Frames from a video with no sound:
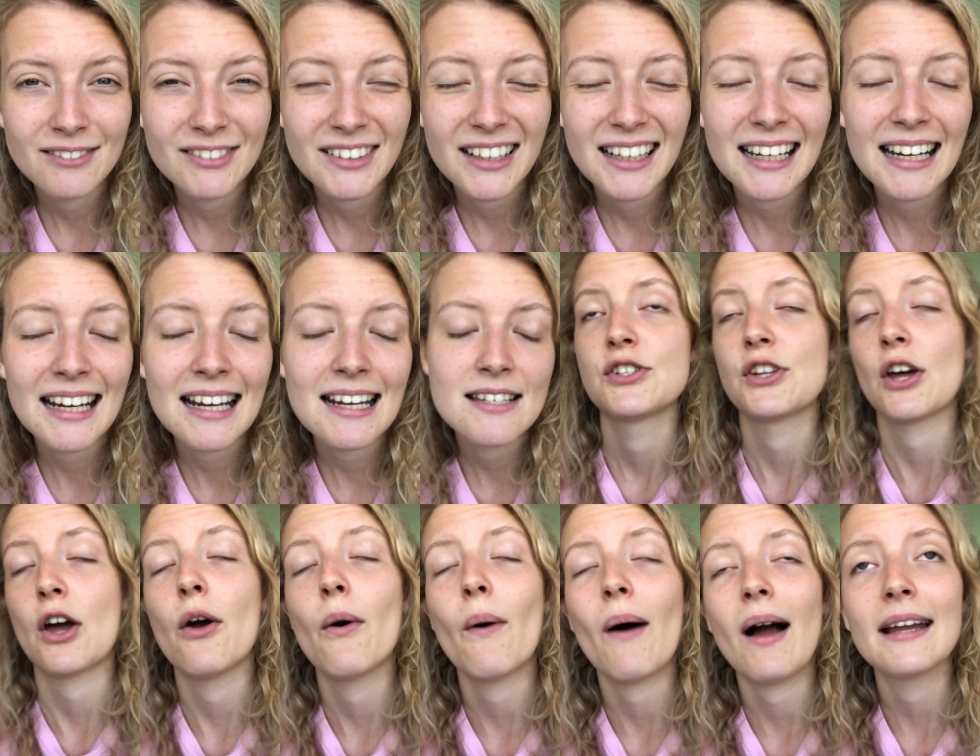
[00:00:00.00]
really
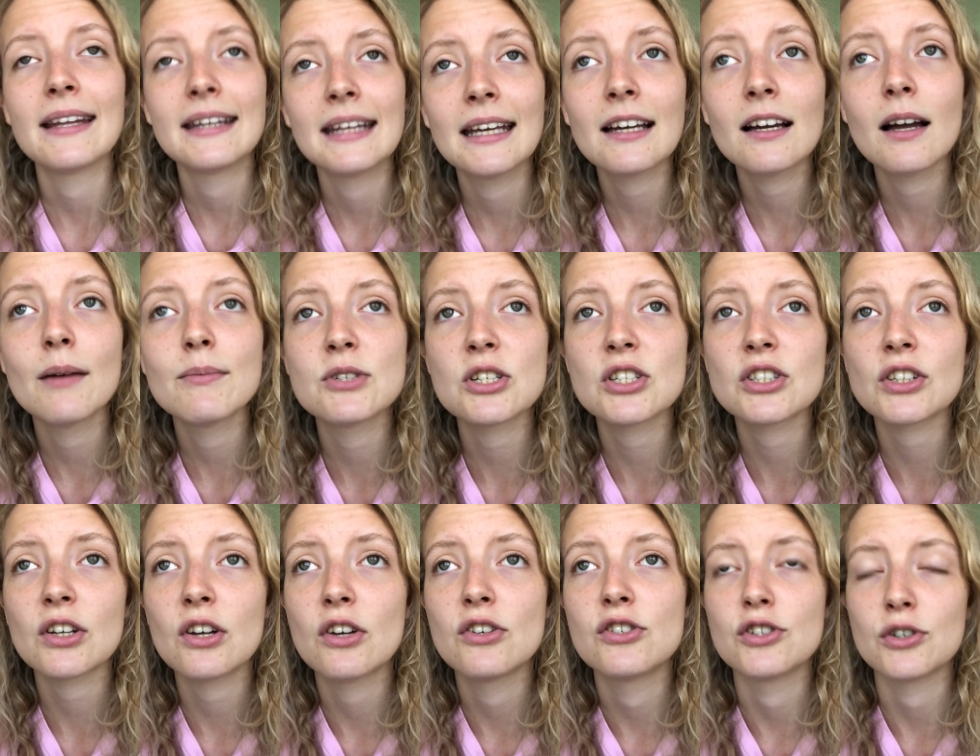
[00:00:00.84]
so I think I'm just
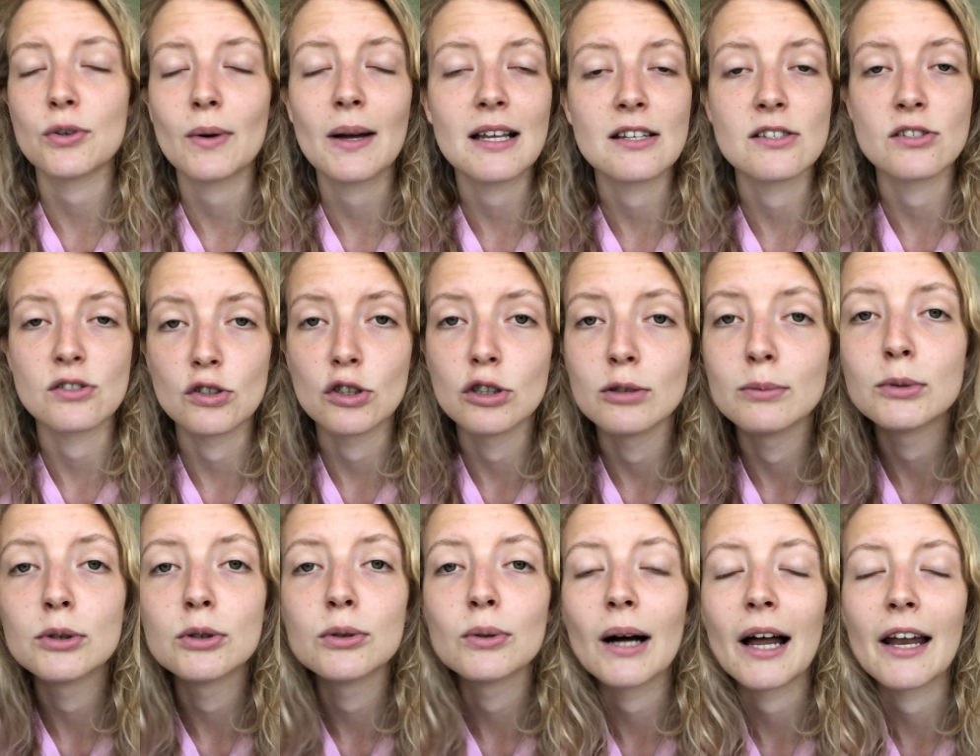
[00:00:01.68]
going to do it as
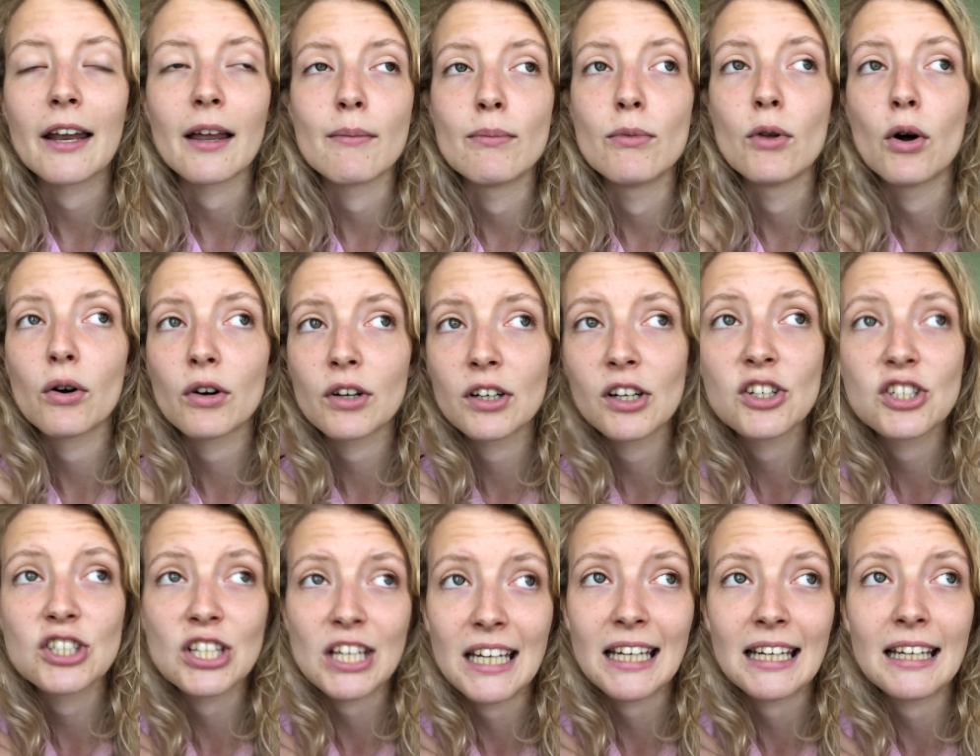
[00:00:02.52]
normal and I'm not going
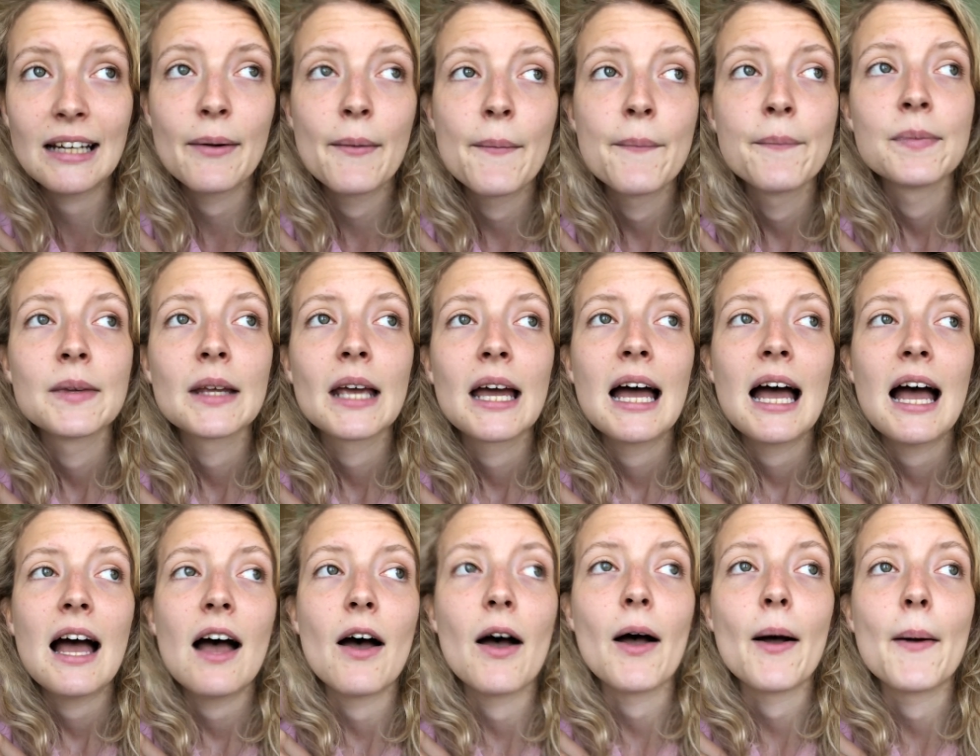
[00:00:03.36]
to cheat
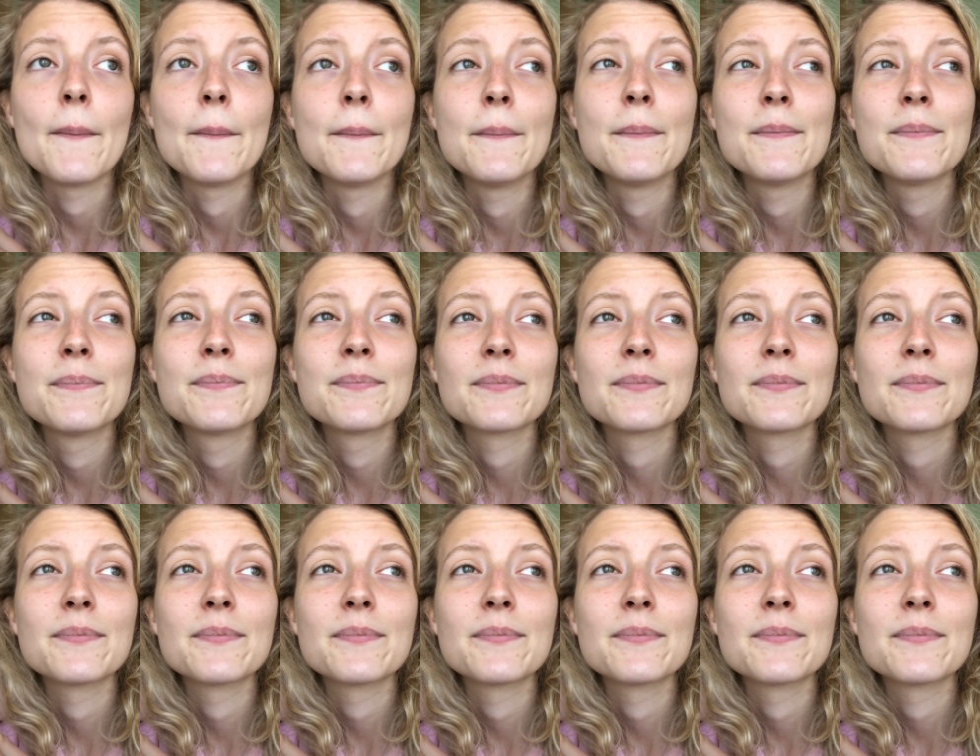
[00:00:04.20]
um